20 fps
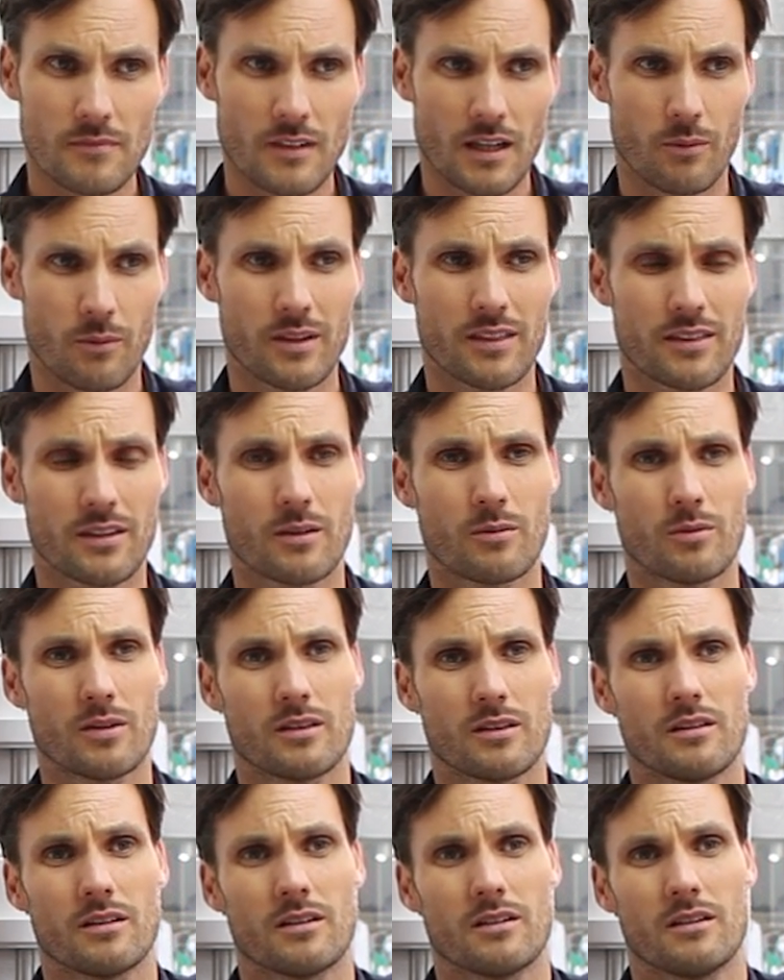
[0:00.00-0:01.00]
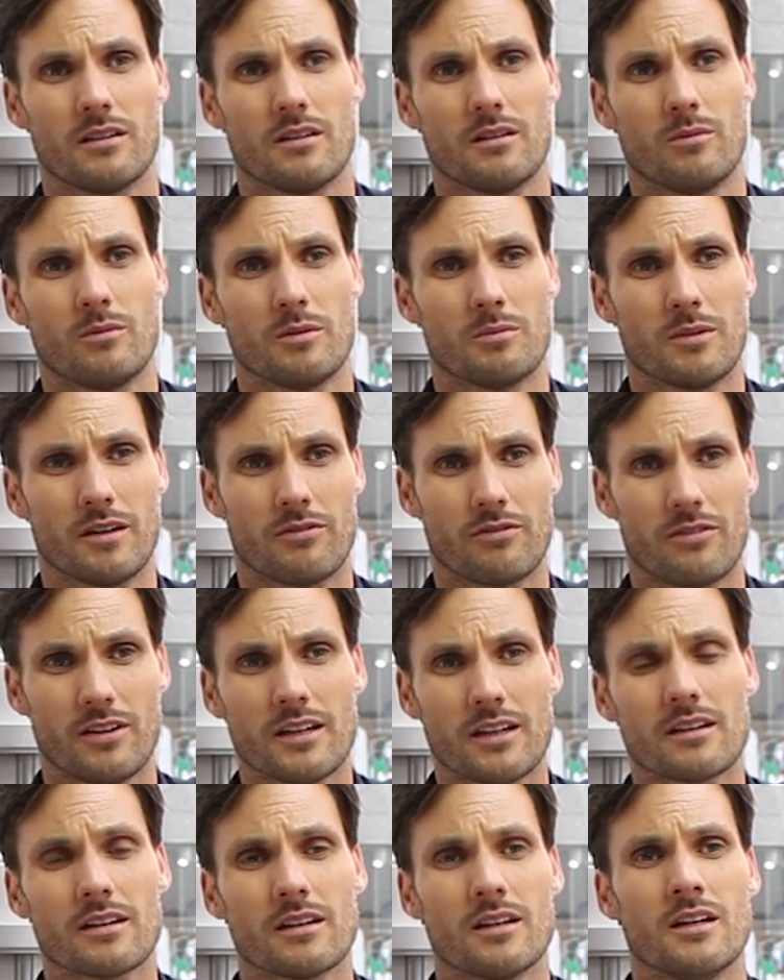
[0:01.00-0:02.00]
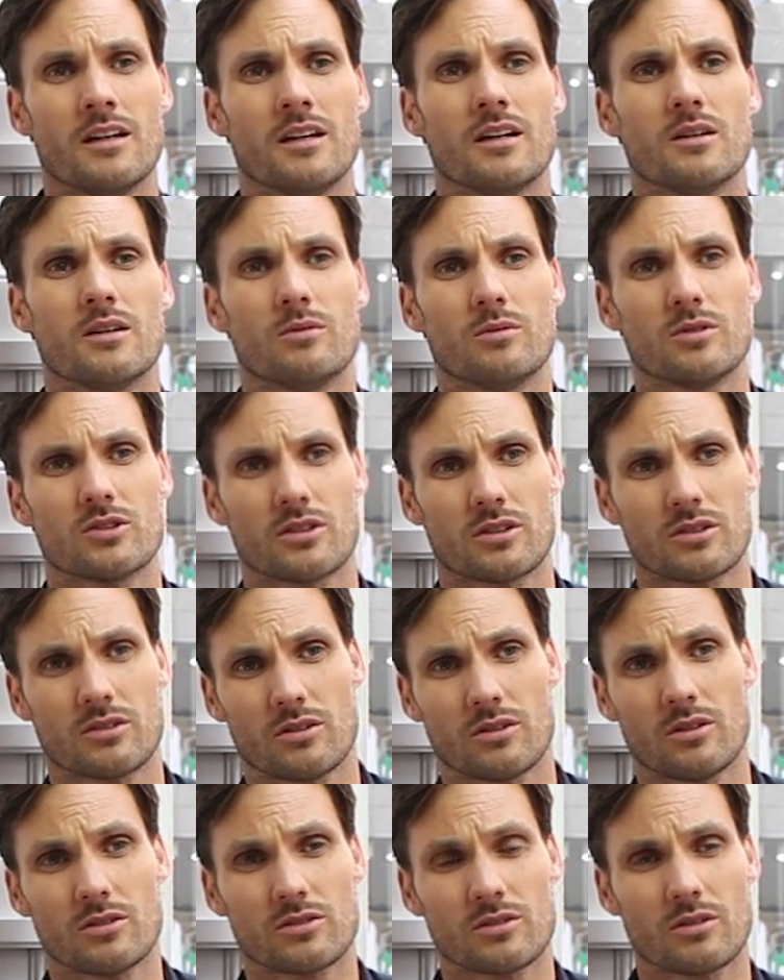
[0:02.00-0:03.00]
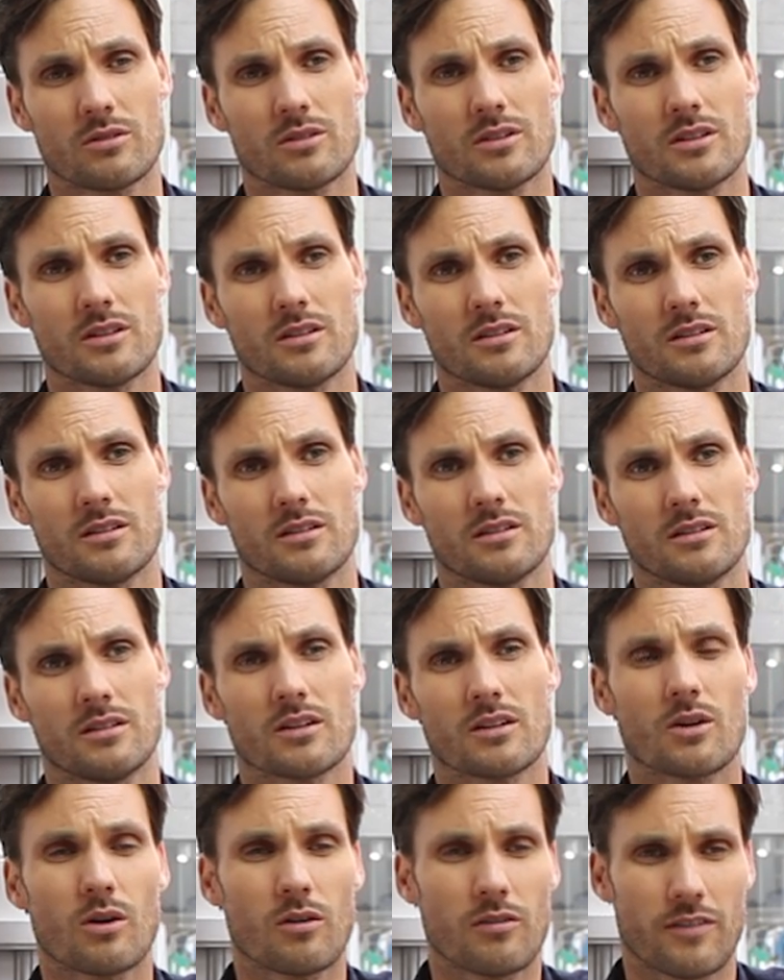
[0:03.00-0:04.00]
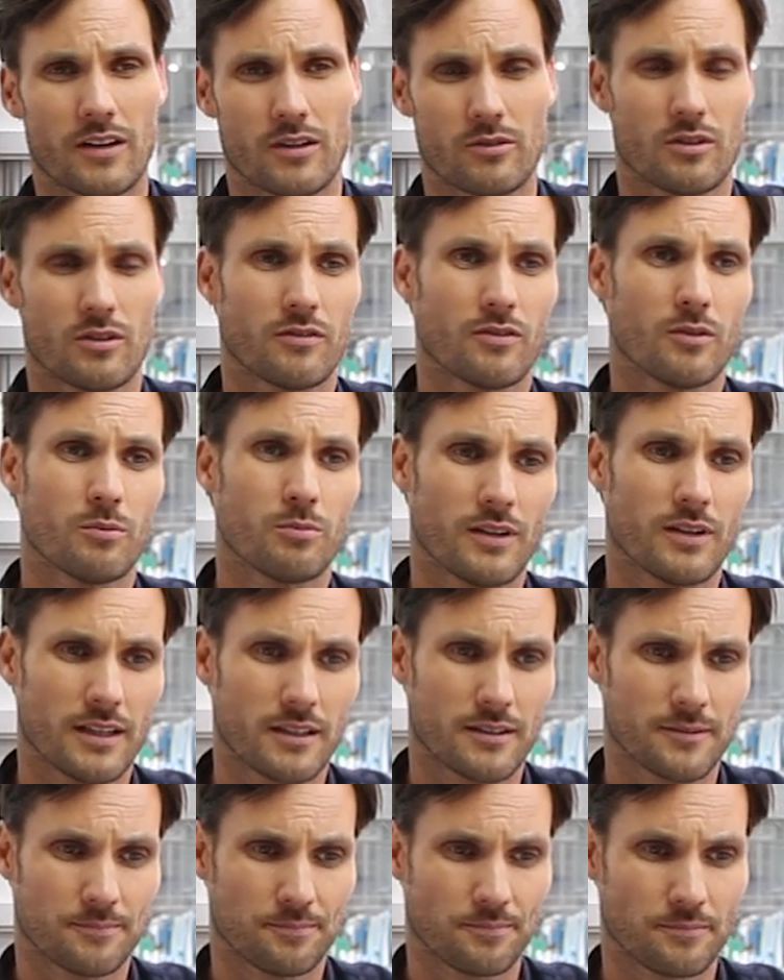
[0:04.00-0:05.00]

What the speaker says: I went there with my friend, who was also the co-founder of the brand.